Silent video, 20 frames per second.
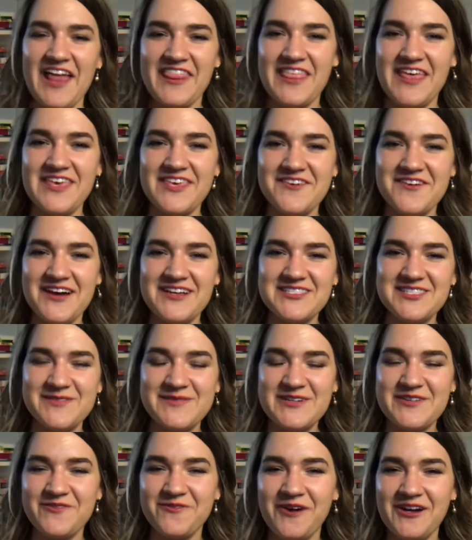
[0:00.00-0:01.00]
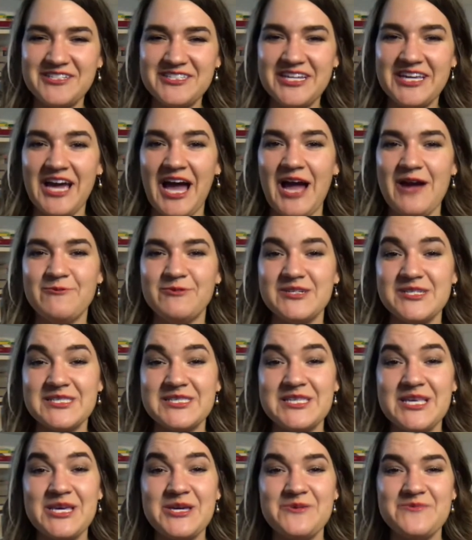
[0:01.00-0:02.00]
Thank you guys so much for watching. I will
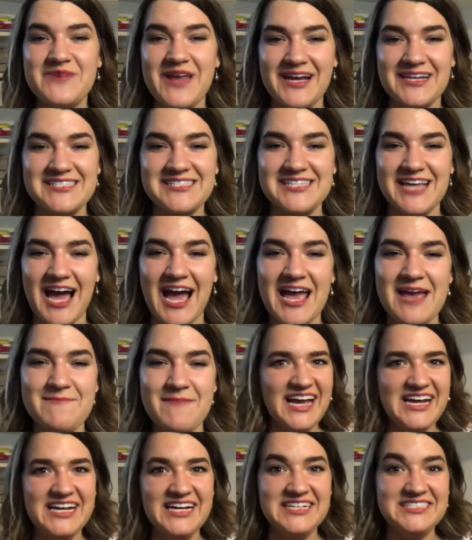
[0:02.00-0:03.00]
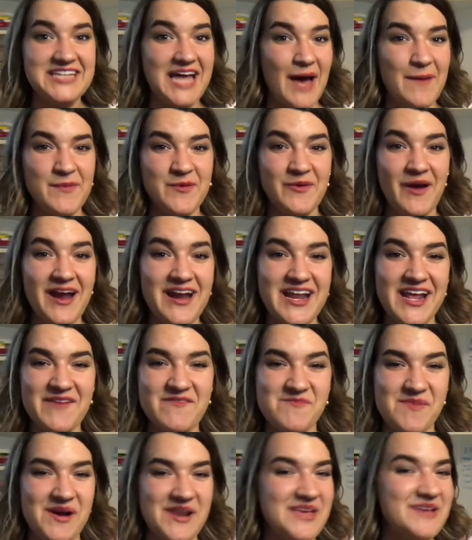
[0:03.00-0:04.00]
see you next time, and happy writing,
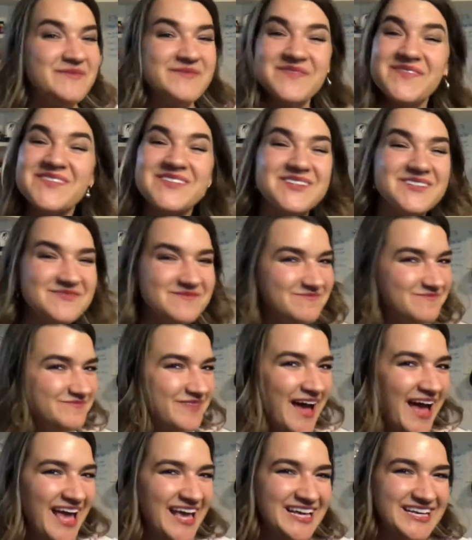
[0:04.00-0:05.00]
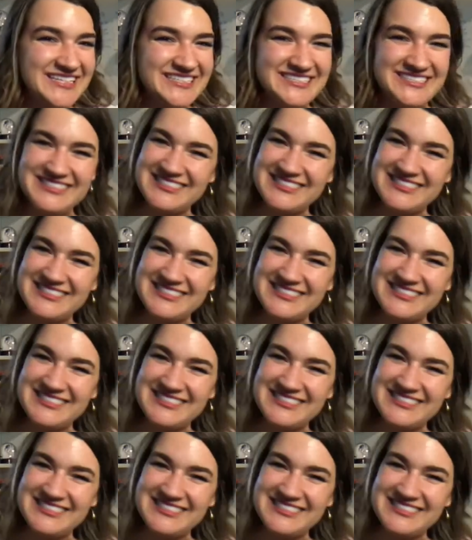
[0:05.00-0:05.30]
everybody. Bye!